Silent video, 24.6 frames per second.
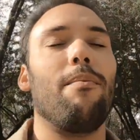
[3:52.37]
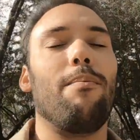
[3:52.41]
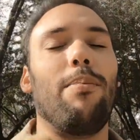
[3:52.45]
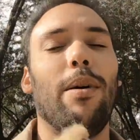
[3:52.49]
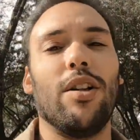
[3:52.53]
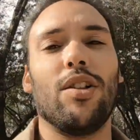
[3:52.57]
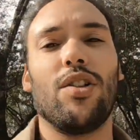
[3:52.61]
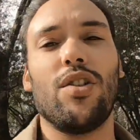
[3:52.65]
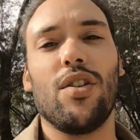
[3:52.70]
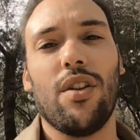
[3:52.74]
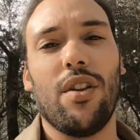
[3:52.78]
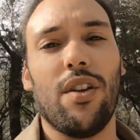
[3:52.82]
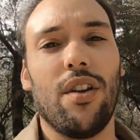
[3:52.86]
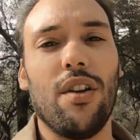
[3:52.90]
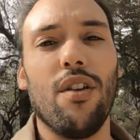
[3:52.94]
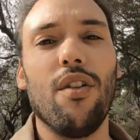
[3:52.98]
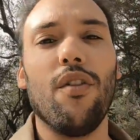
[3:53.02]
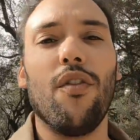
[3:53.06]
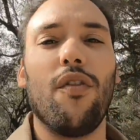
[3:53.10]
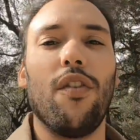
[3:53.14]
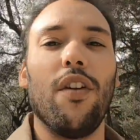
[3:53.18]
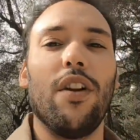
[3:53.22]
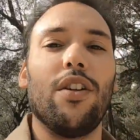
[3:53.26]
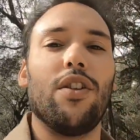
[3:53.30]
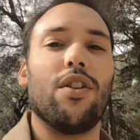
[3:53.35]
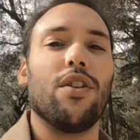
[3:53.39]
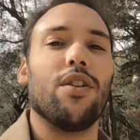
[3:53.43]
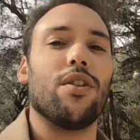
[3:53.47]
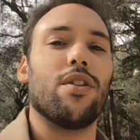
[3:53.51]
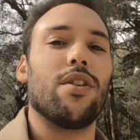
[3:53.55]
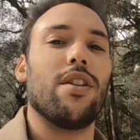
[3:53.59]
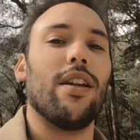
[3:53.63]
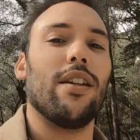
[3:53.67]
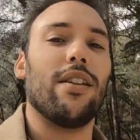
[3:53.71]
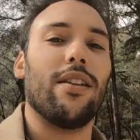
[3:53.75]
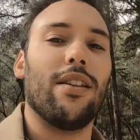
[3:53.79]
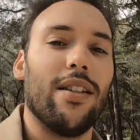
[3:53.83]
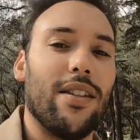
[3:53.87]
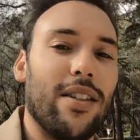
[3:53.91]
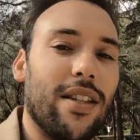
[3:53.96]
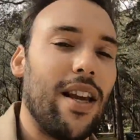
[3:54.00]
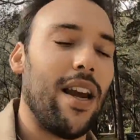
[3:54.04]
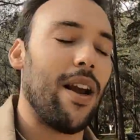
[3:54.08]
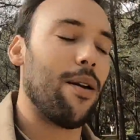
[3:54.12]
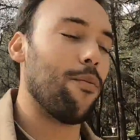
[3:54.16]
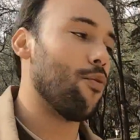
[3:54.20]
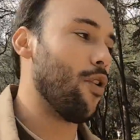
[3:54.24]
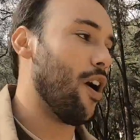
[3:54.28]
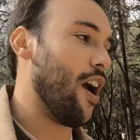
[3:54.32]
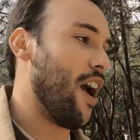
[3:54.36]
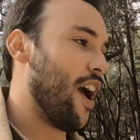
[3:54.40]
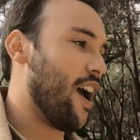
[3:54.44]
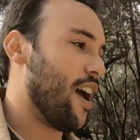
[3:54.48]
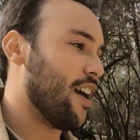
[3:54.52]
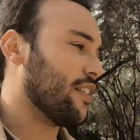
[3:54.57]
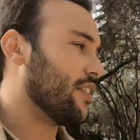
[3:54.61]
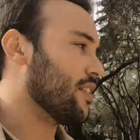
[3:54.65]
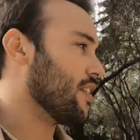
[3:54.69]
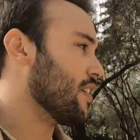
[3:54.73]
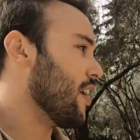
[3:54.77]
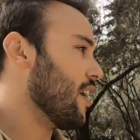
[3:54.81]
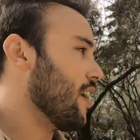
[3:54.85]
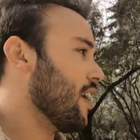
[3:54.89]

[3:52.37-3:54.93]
bunch of the new features that this camera has,